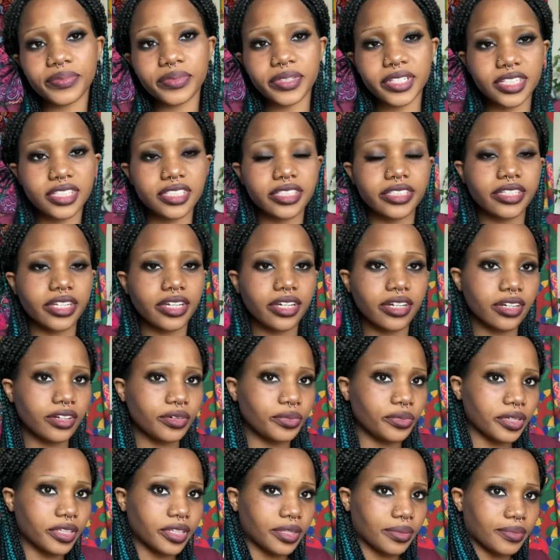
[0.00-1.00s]
this uh,
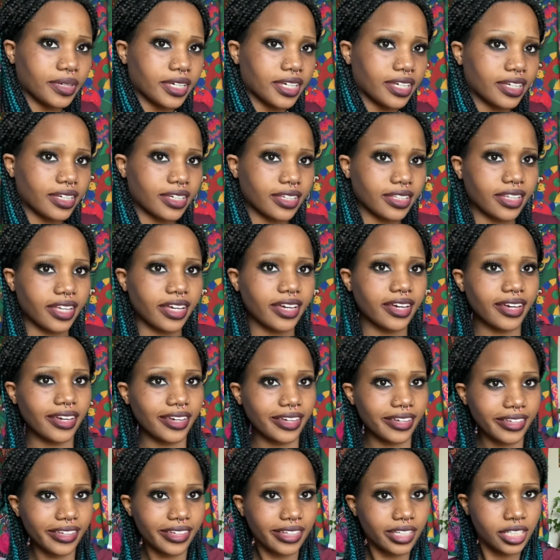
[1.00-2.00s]
with me,
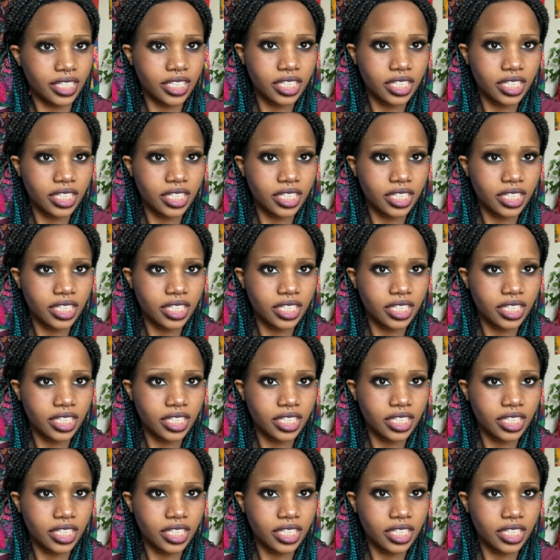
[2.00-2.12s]
like